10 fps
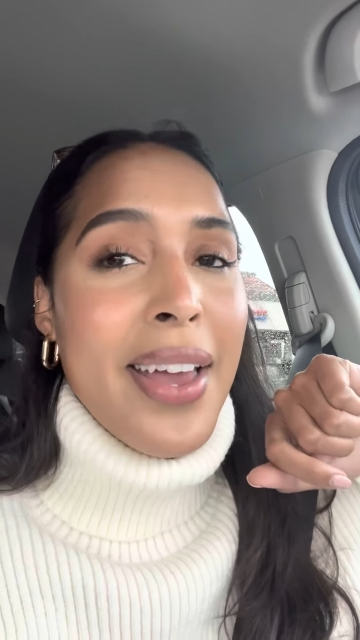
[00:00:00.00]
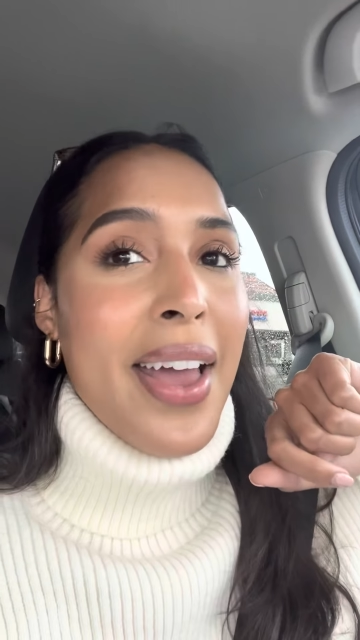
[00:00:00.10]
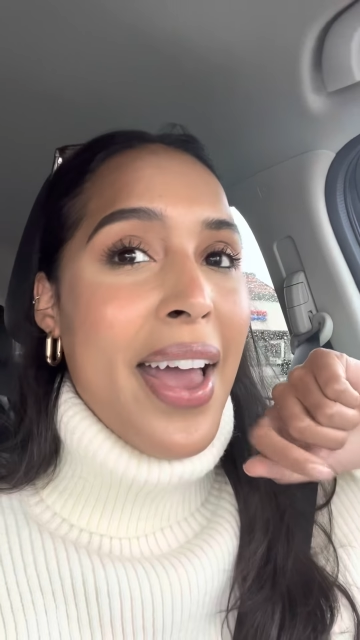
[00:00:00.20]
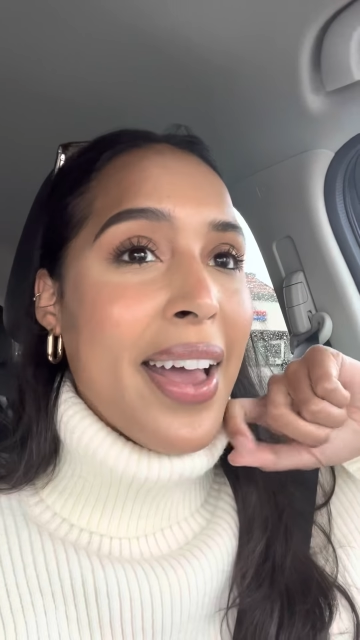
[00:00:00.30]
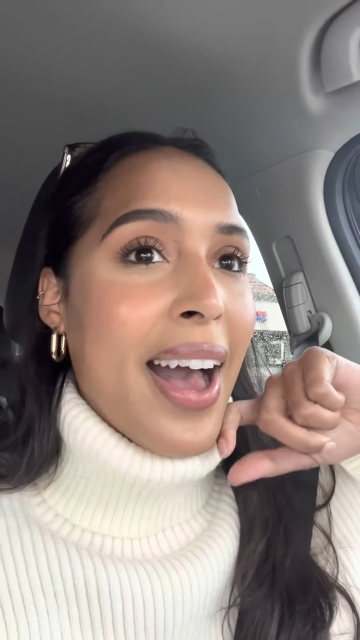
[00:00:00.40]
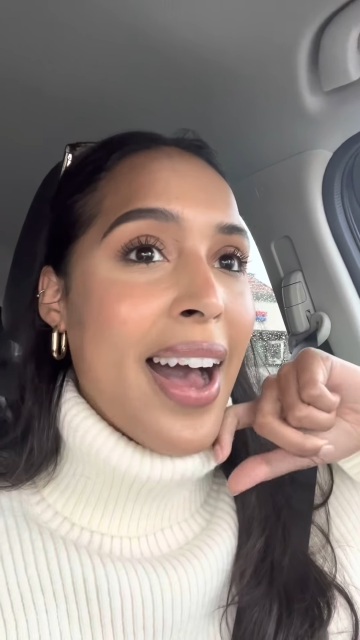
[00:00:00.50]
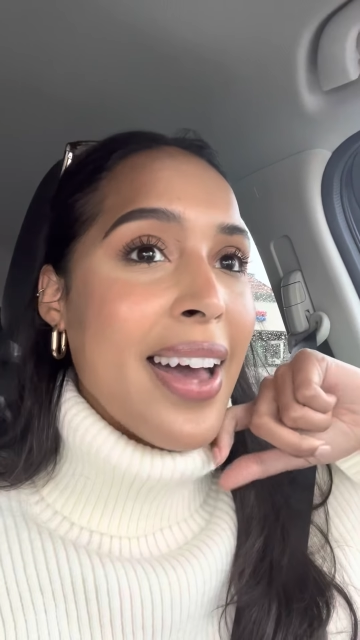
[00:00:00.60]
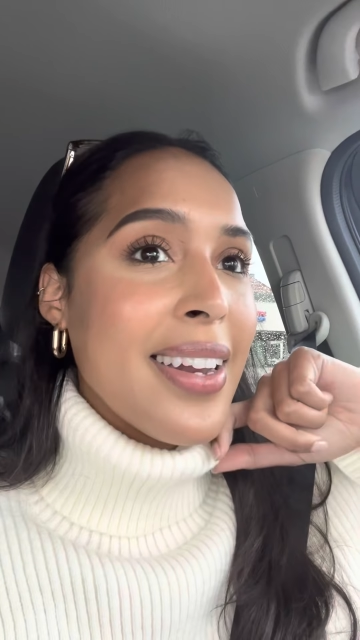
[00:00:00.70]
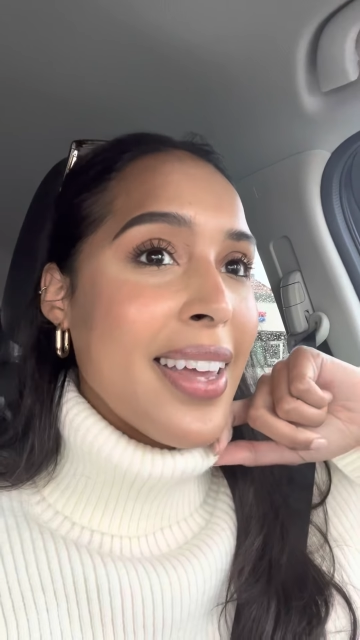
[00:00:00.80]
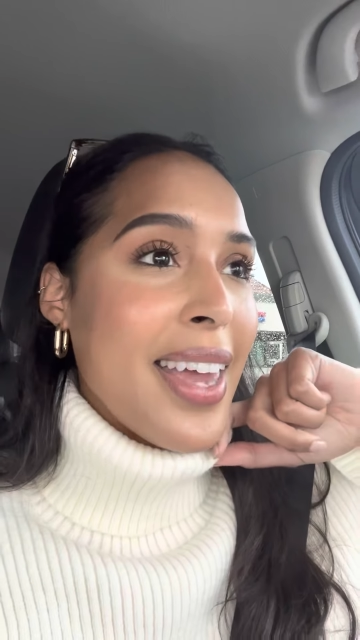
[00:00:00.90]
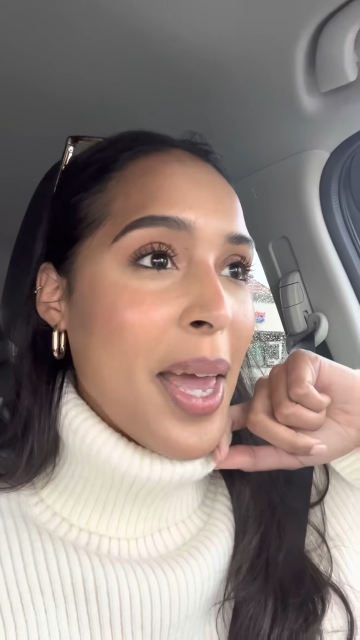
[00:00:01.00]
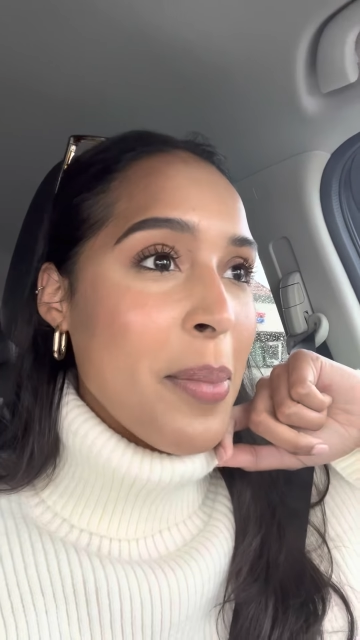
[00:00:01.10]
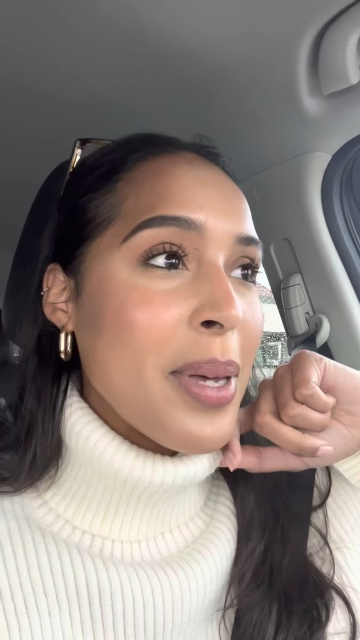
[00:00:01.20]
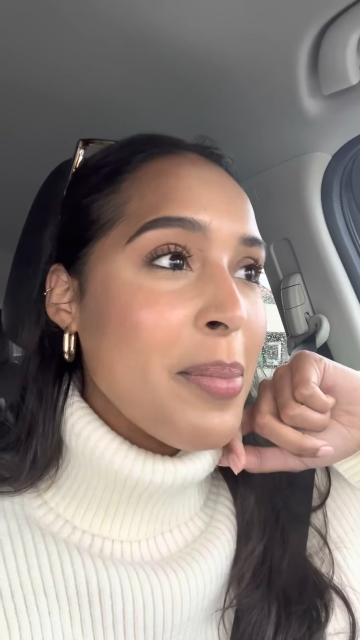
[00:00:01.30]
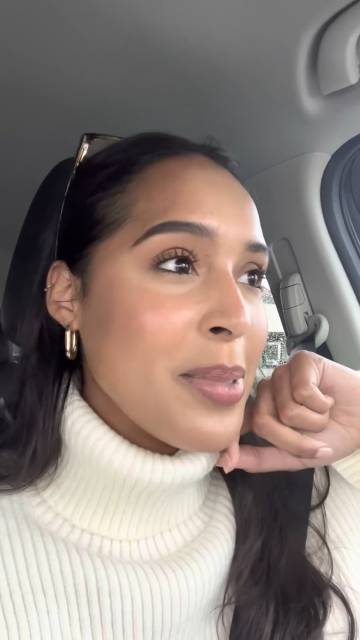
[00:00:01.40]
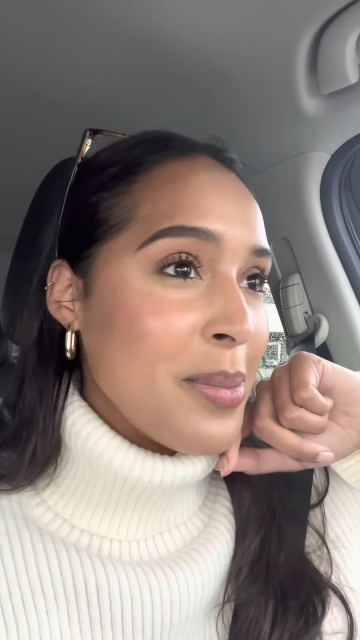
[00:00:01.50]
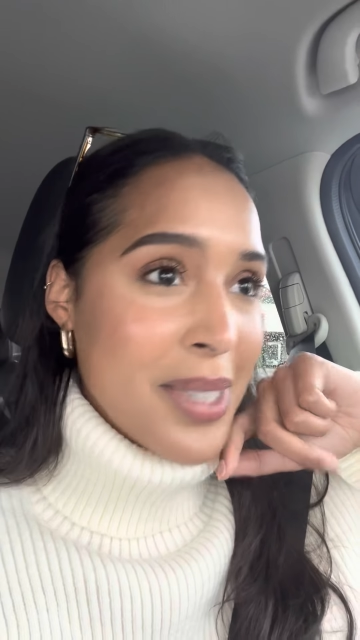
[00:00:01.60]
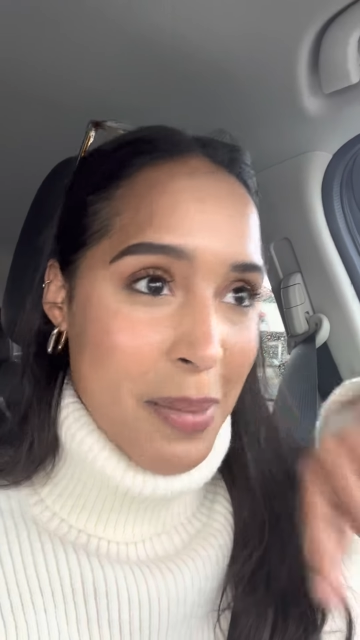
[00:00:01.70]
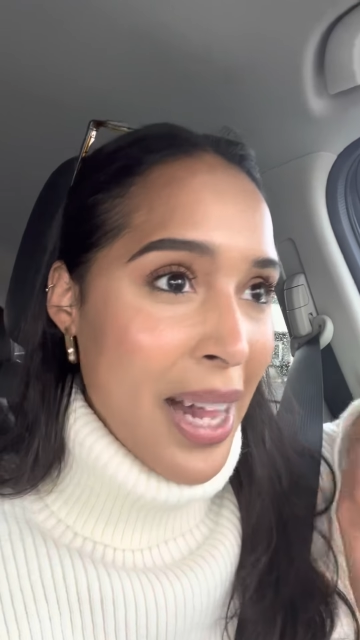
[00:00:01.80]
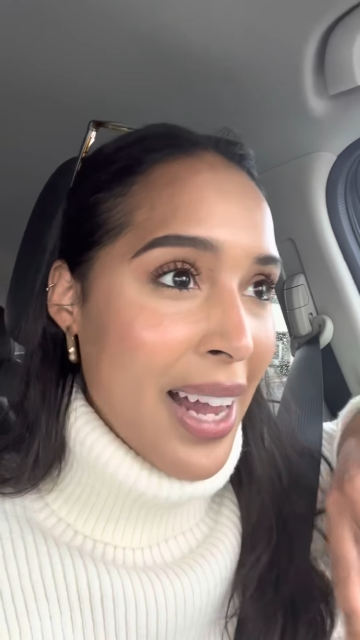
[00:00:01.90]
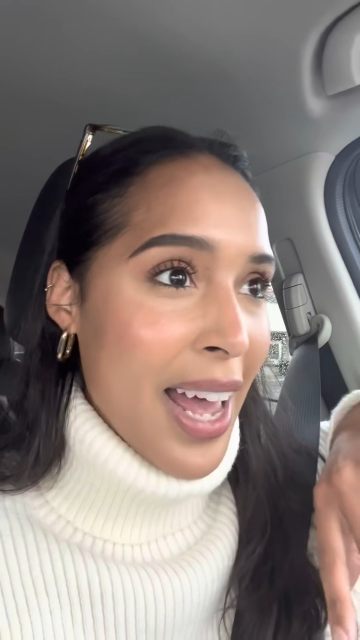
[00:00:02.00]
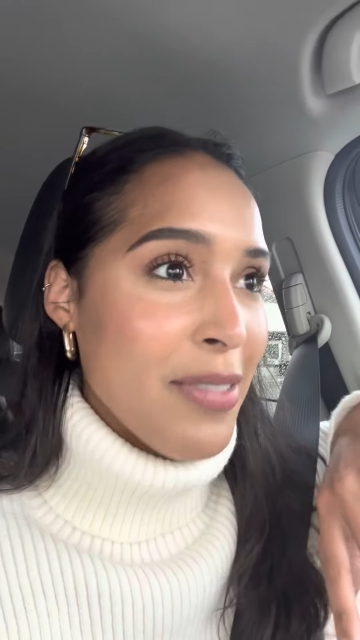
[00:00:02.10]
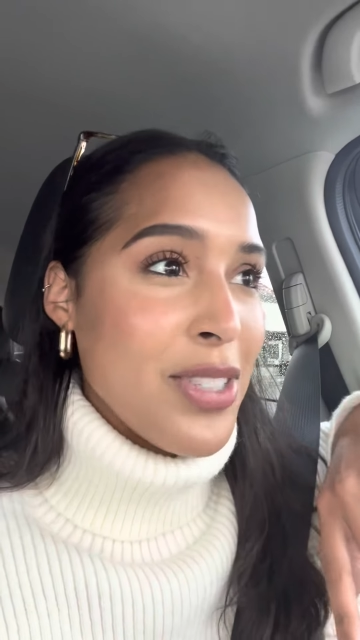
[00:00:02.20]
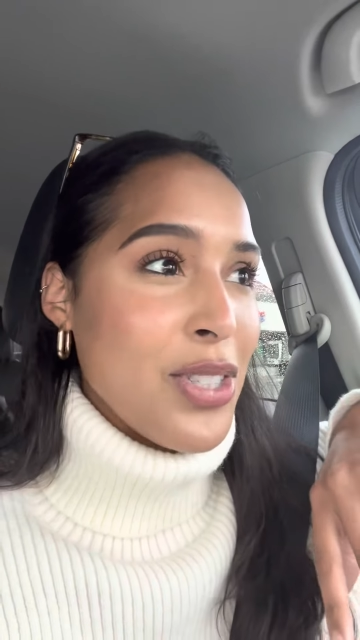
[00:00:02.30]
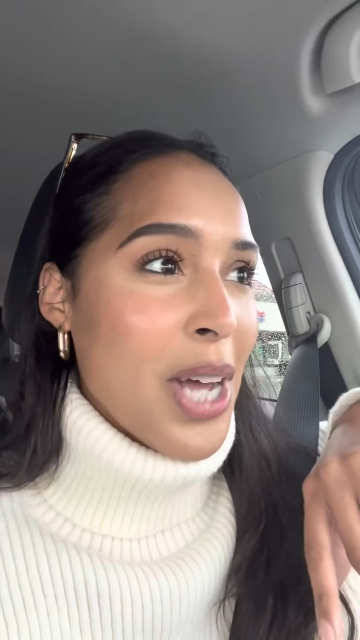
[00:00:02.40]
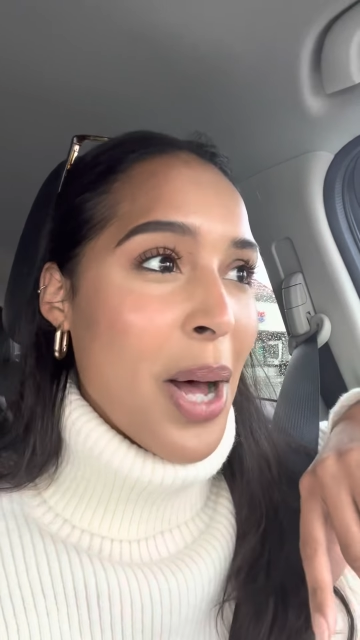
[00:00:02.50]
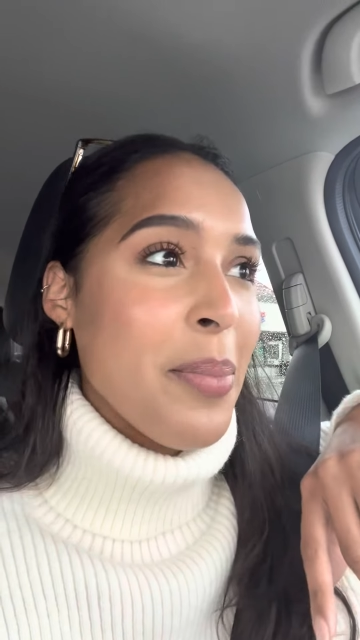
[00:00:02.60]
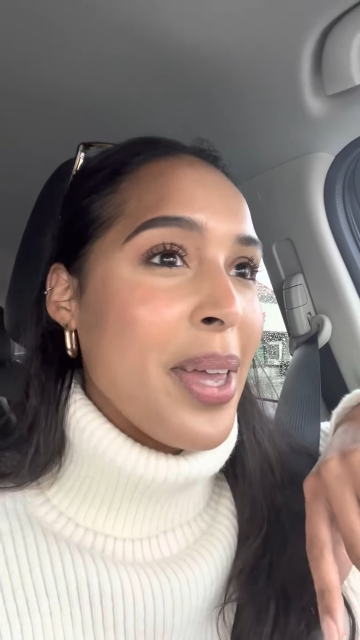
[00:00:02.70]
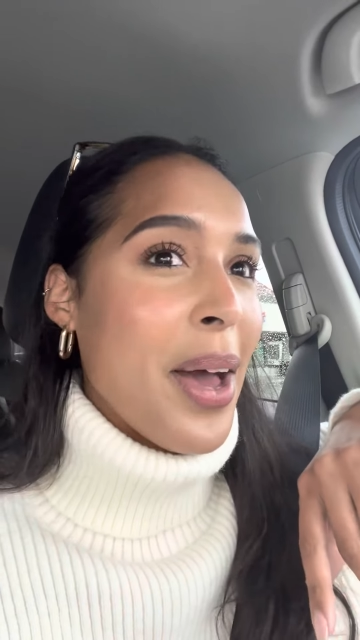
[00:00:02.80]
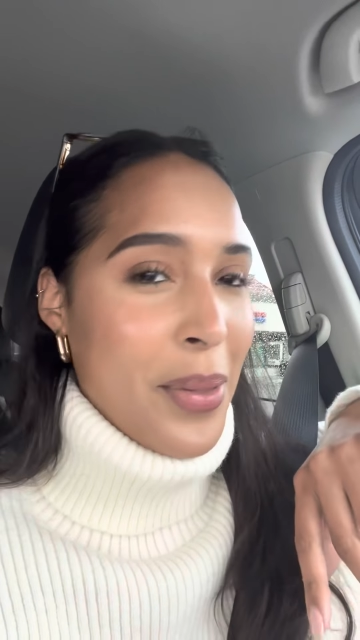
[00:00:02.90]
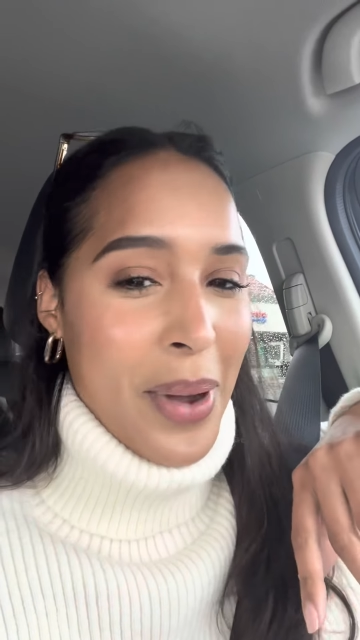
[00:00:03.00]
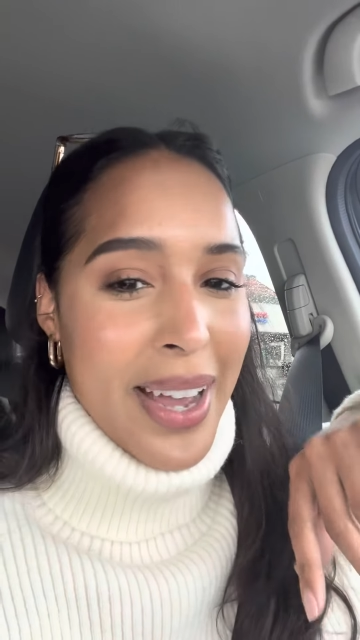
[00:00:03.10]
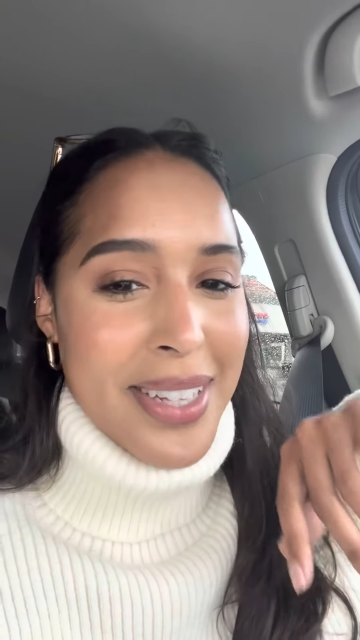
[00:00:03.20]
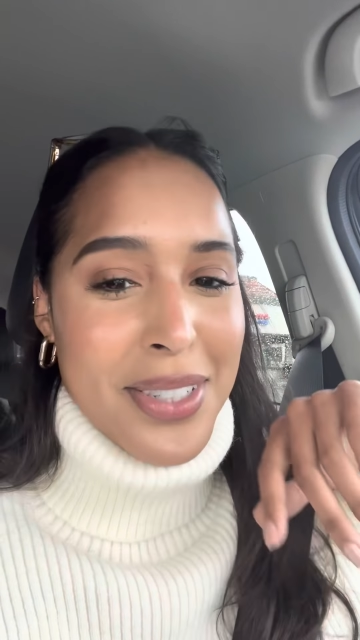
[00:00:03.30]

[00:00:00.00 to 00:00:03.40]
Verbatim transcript: And God came into my life to tell me otherwise.